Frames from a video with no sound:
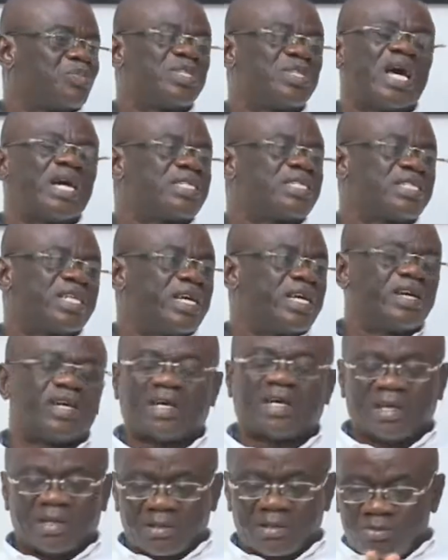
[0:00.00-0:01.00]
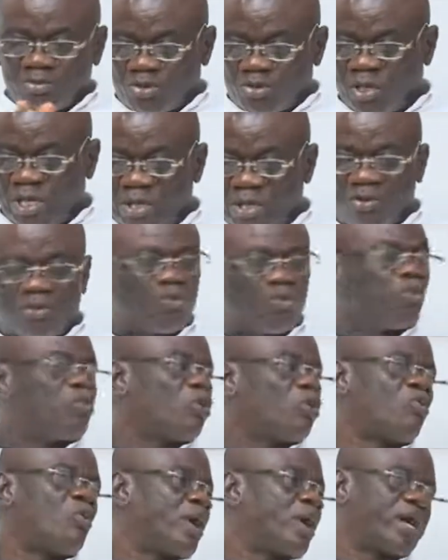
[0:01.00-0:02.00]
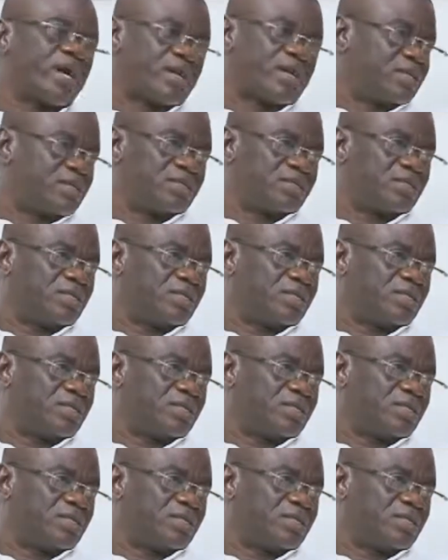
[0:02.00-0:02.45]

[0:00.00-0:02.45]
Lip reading: That trick will not work.